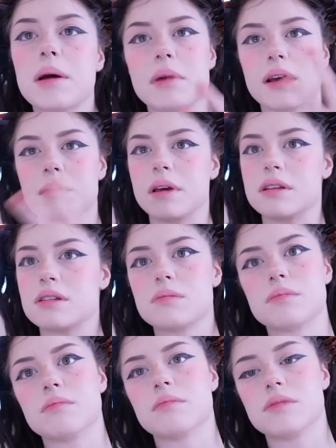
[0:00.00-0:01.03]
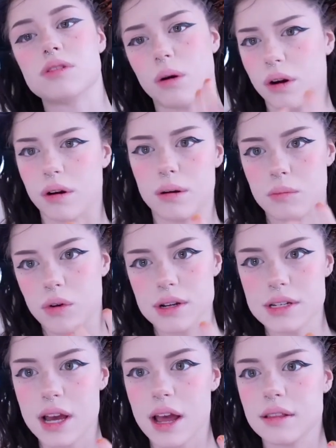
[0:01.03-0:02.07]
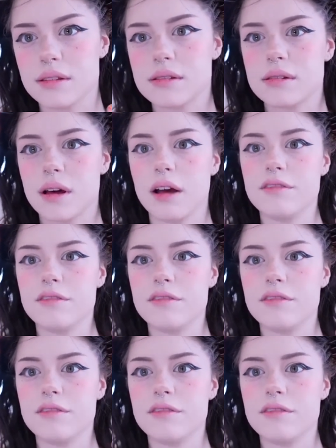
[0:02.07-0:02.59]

my makeup gets darker and more intense,